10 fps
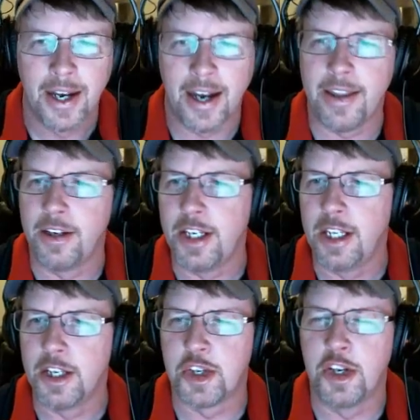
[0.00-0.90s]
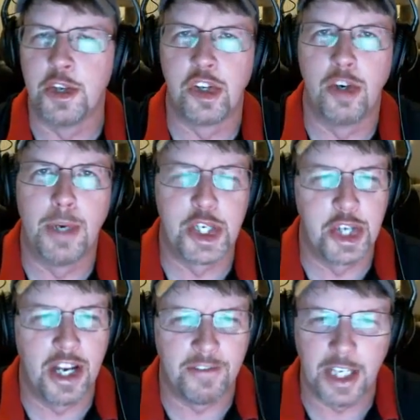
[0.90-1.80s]
I know you listen to so much
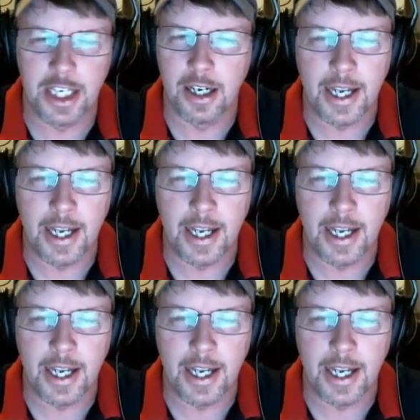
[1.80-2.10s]
stuff like on